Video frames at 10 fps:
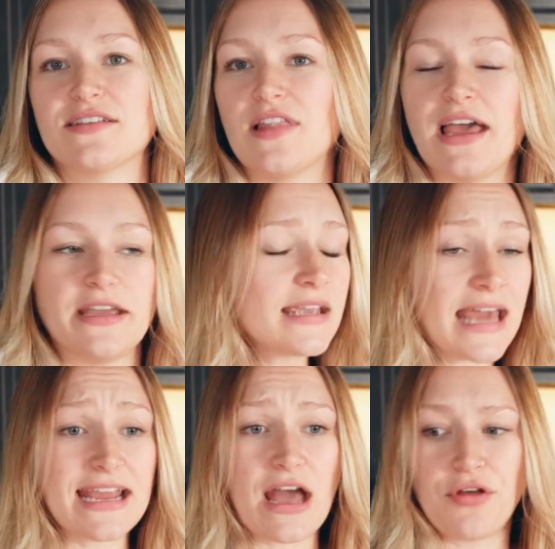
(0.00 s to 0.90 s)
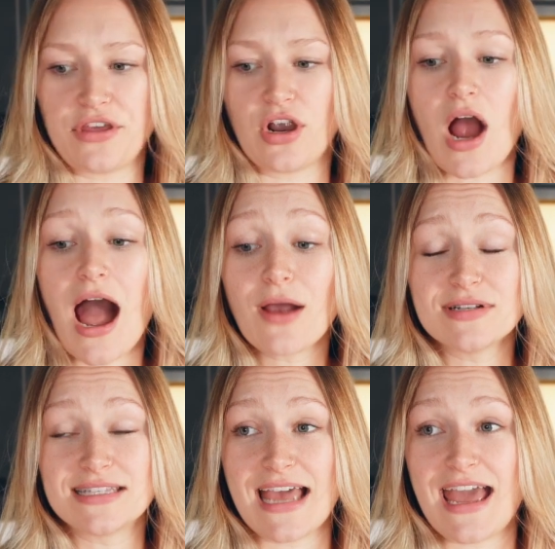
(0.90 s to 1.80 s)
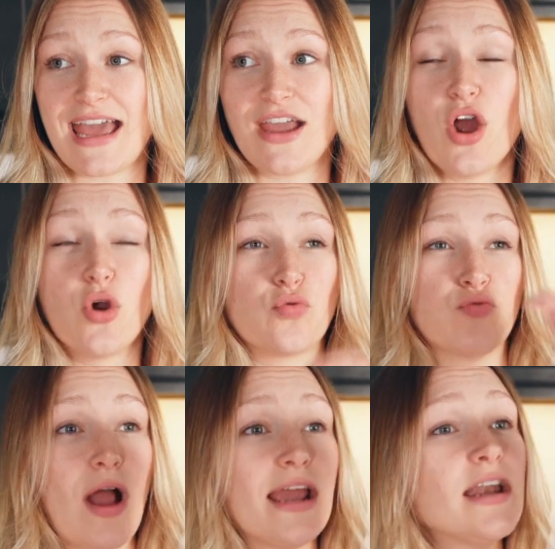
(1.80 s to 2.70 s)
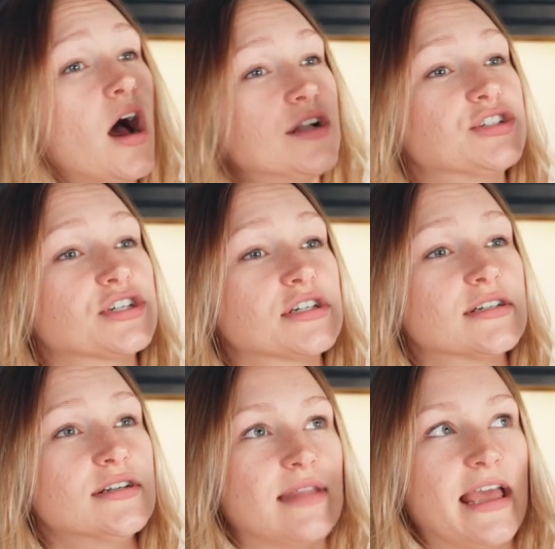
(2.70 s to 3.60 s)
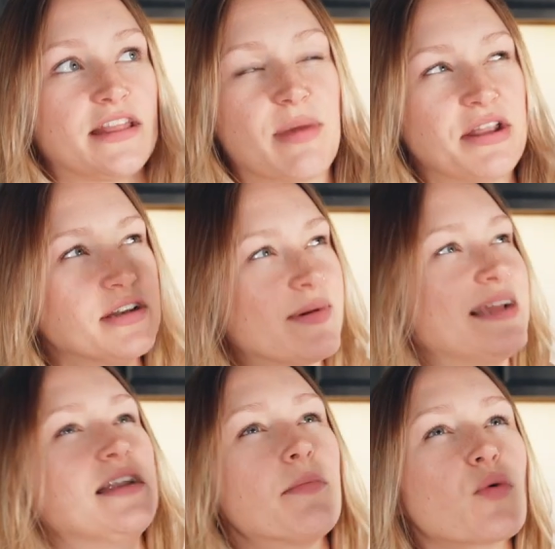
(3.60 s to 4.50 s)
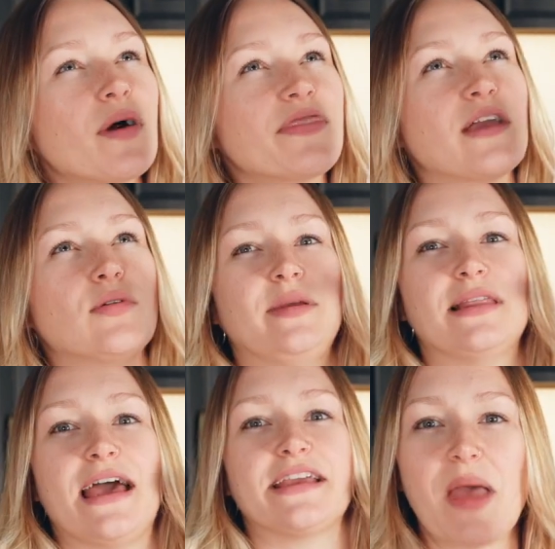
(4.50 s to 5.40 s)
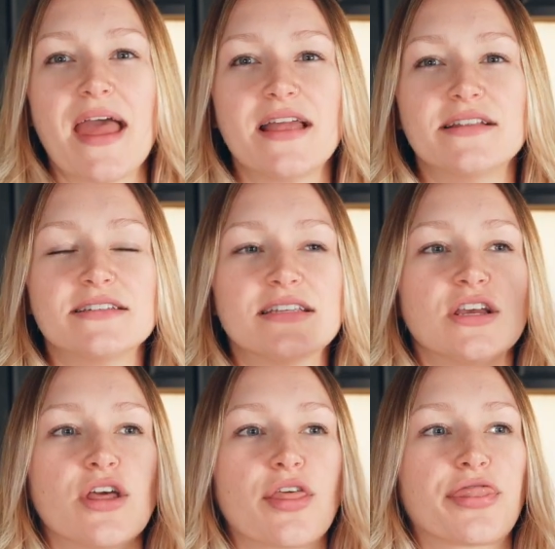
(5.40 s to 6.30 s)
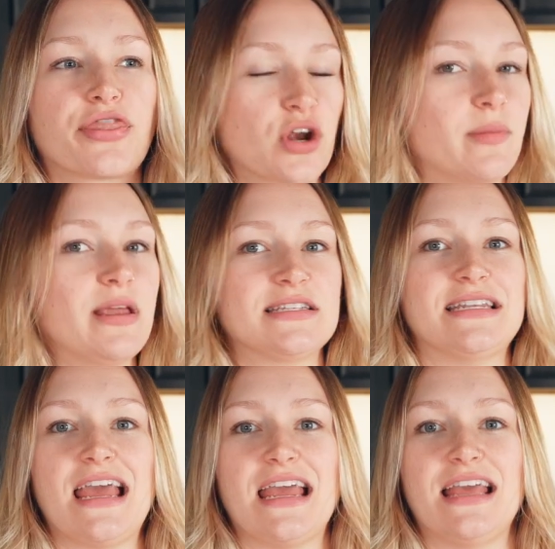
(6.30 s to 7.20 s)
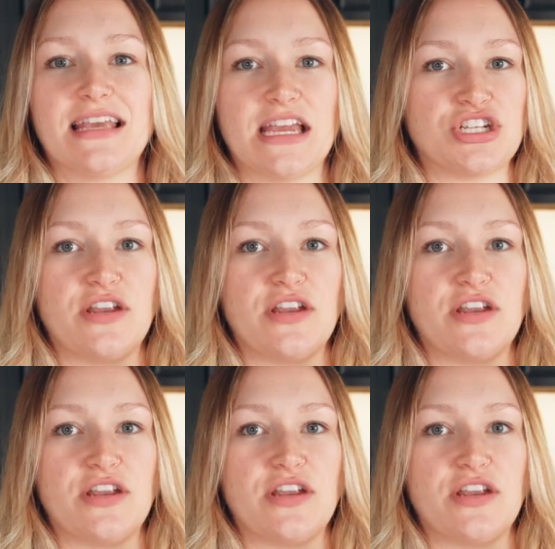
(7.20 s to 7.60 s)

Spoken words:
of like getting healthier. I would say right under, like my number one thing would be like spend 30 minutes a day in the kitchen.